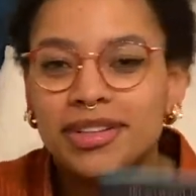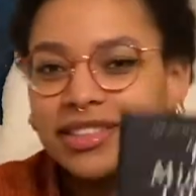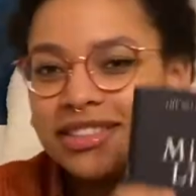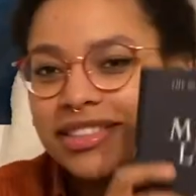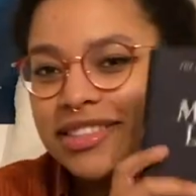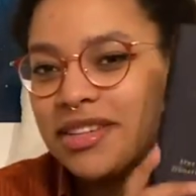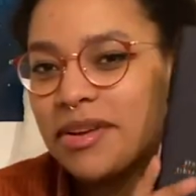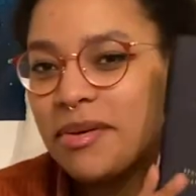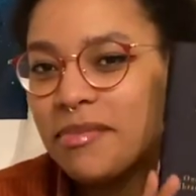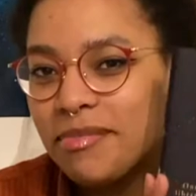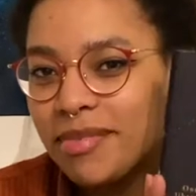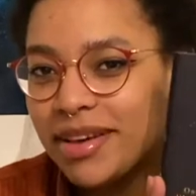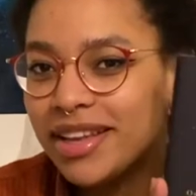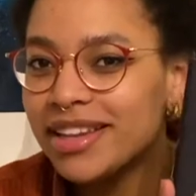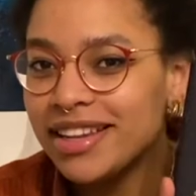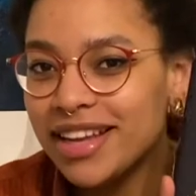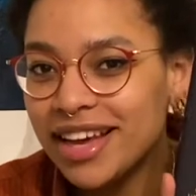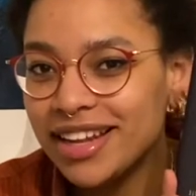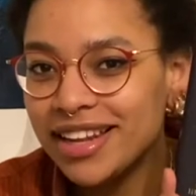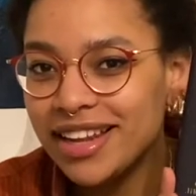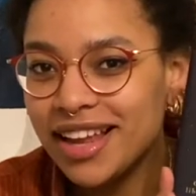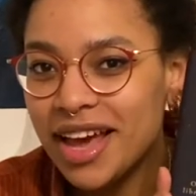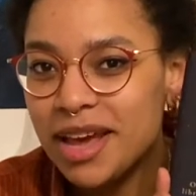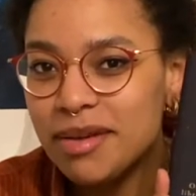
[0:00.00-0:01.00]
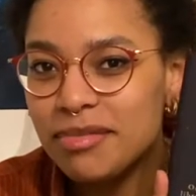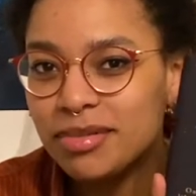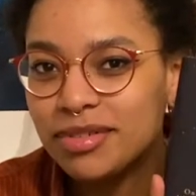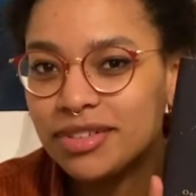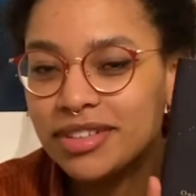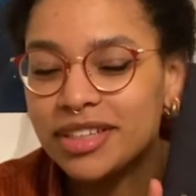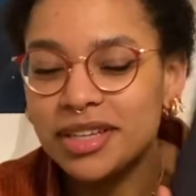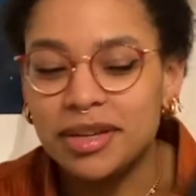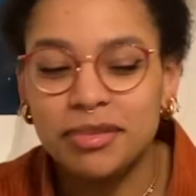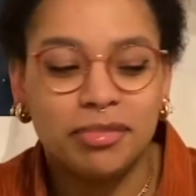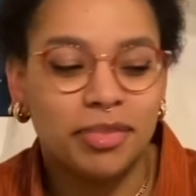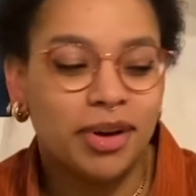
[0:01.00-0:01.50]
The Midnight
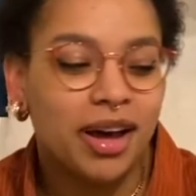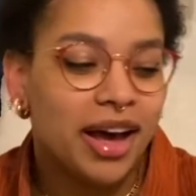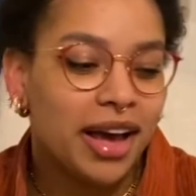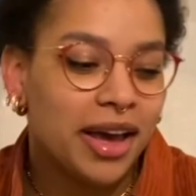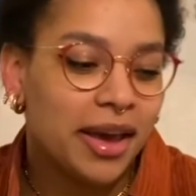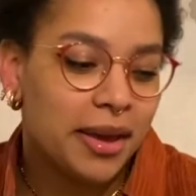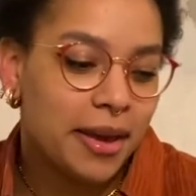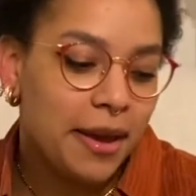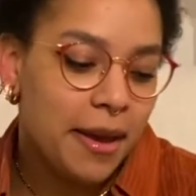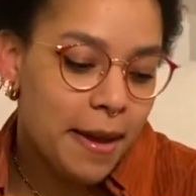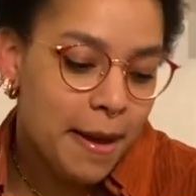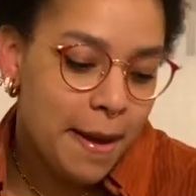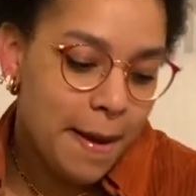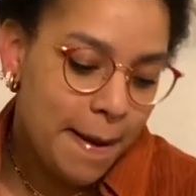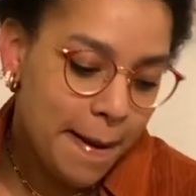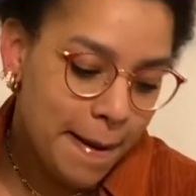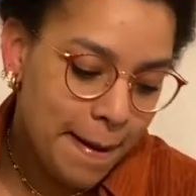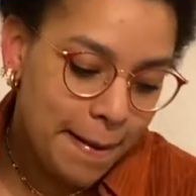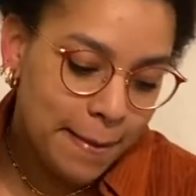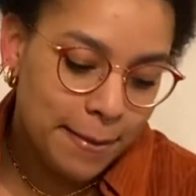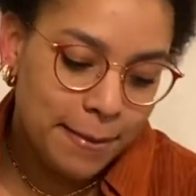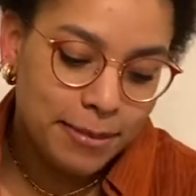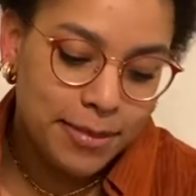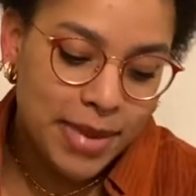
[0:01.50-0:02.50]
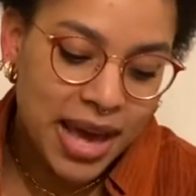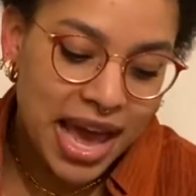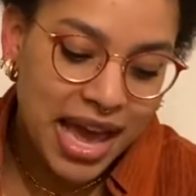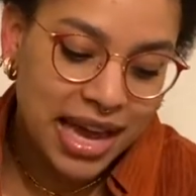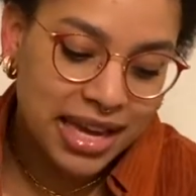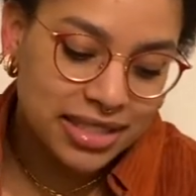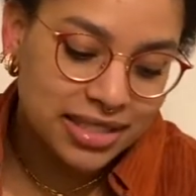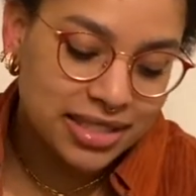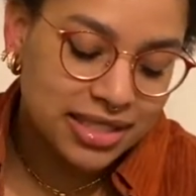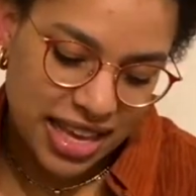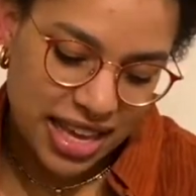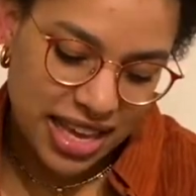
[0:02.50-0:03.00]
Library by
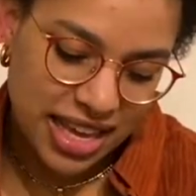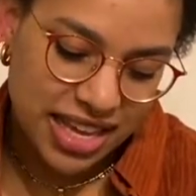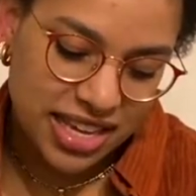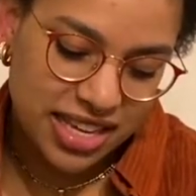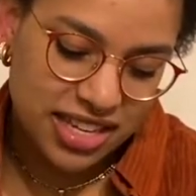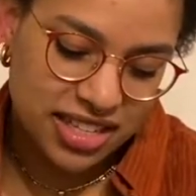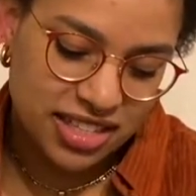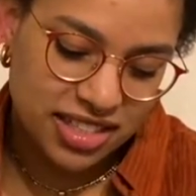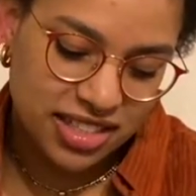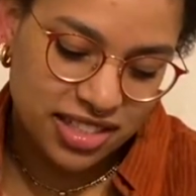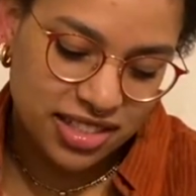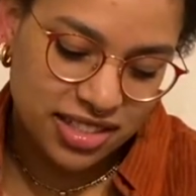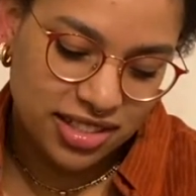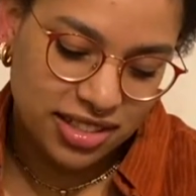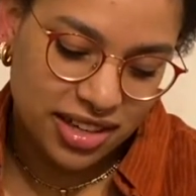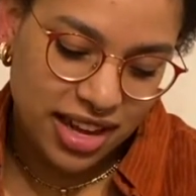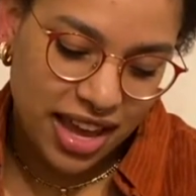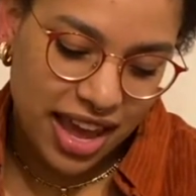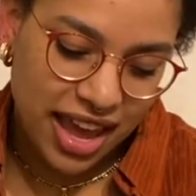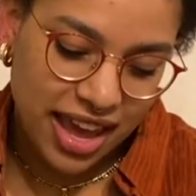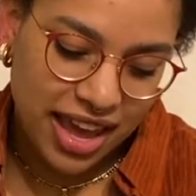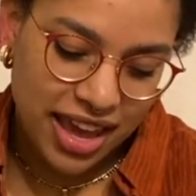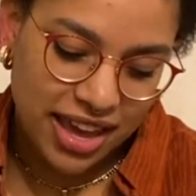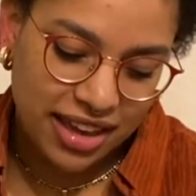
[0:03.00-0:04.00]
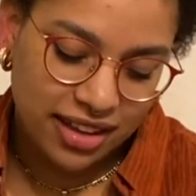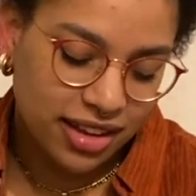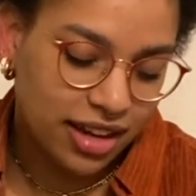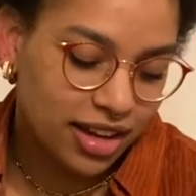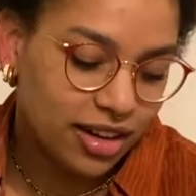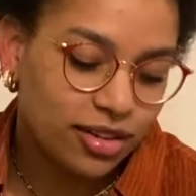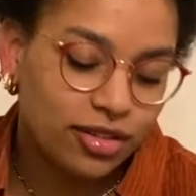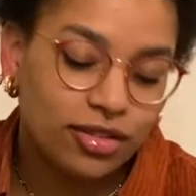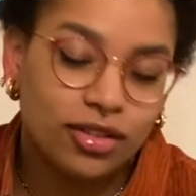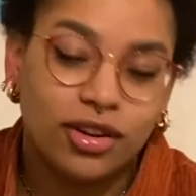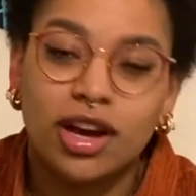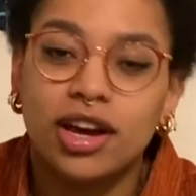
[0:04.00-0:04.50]
Matt H. I
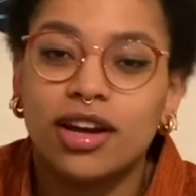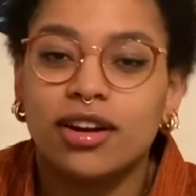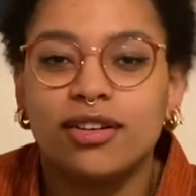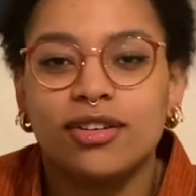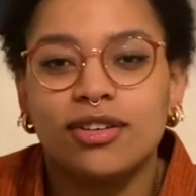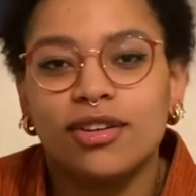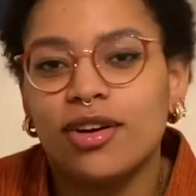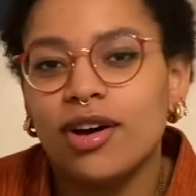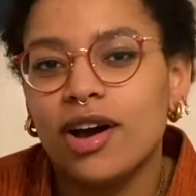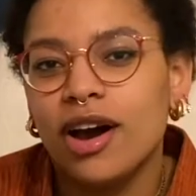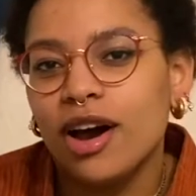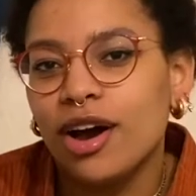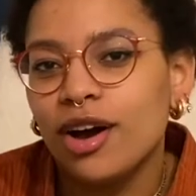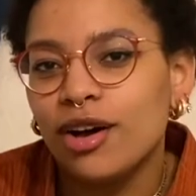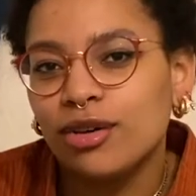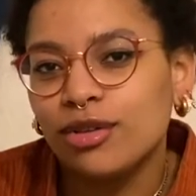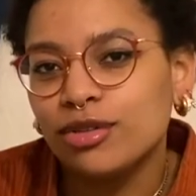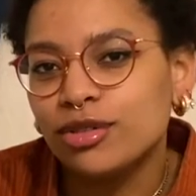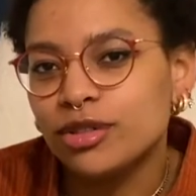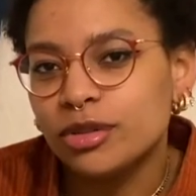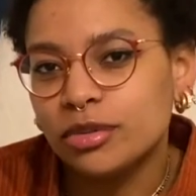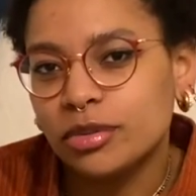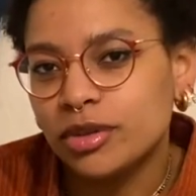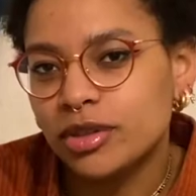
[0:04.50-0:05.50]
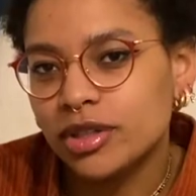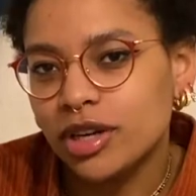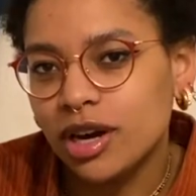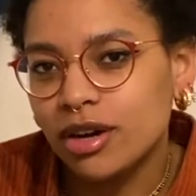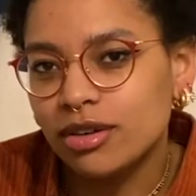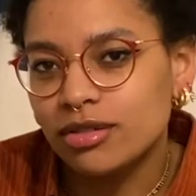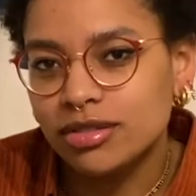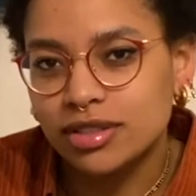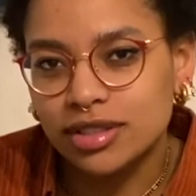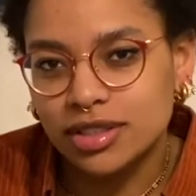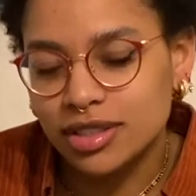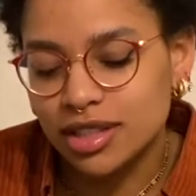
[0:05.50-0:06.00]
don't know how to
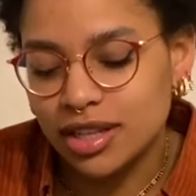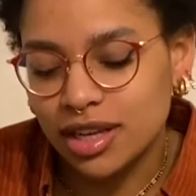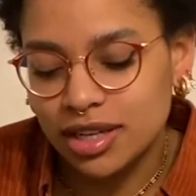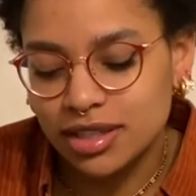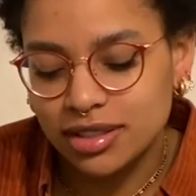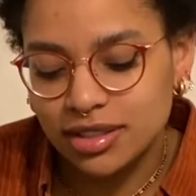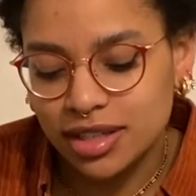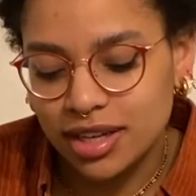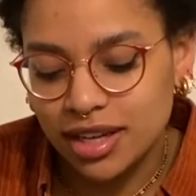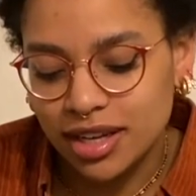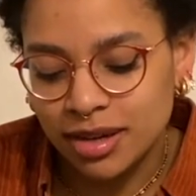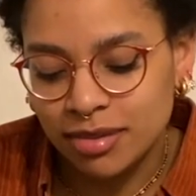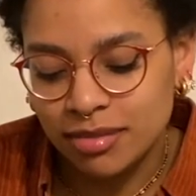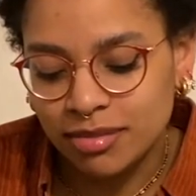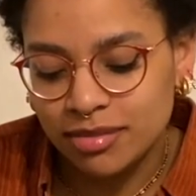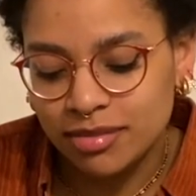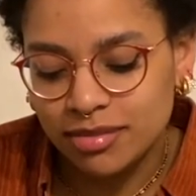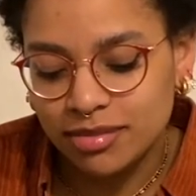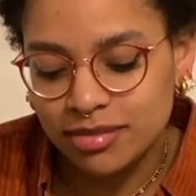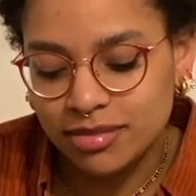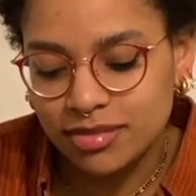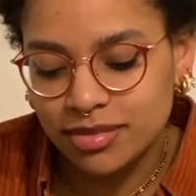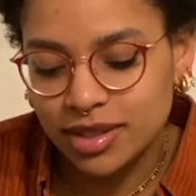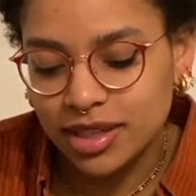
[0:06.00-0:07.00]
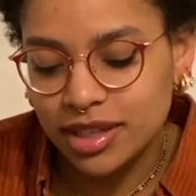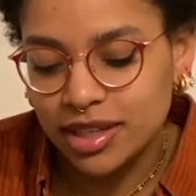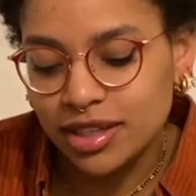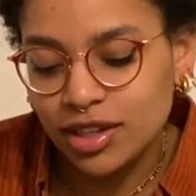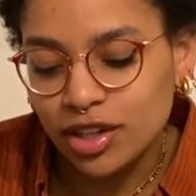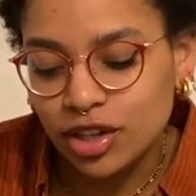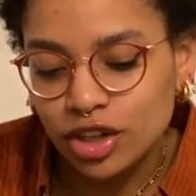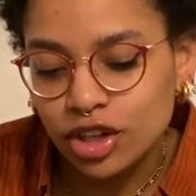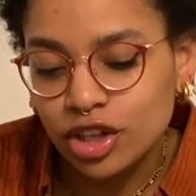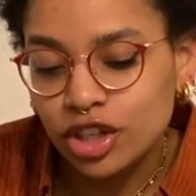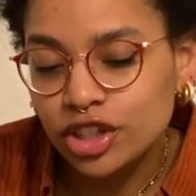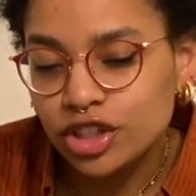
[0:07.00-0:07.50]
pronounce this last name. It
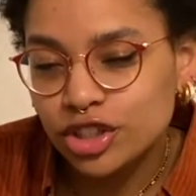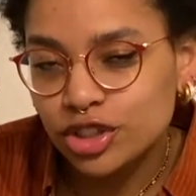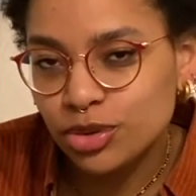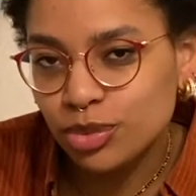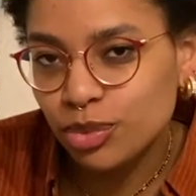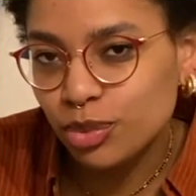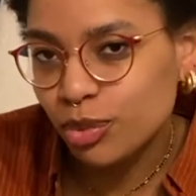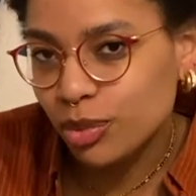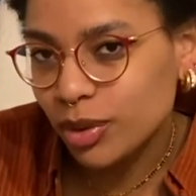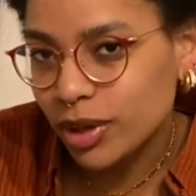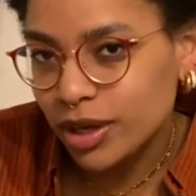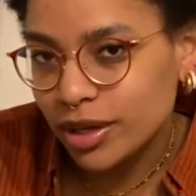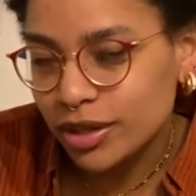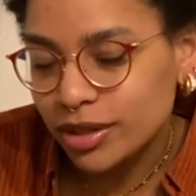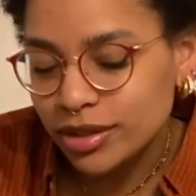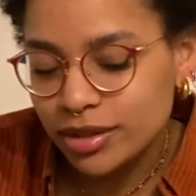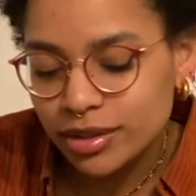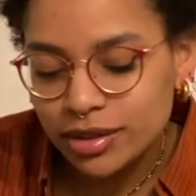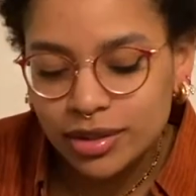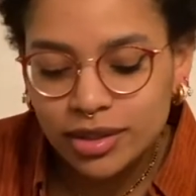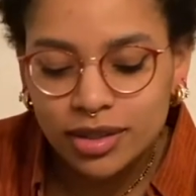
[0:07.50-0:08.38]
looks weird.